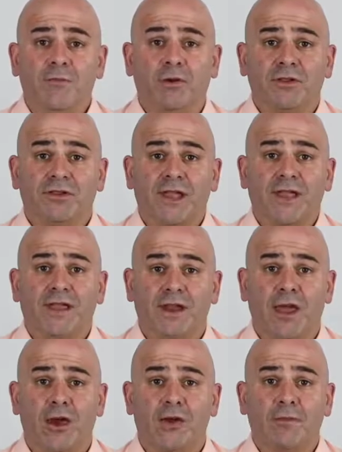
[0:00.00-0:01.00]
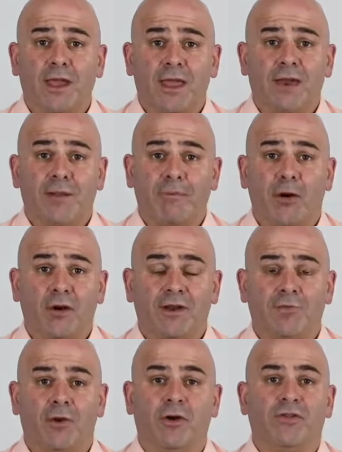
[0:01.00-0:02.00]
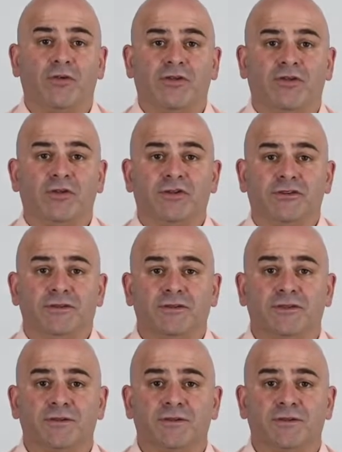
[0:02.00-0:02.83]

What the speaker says: by staying at home and abiding by the restrictions.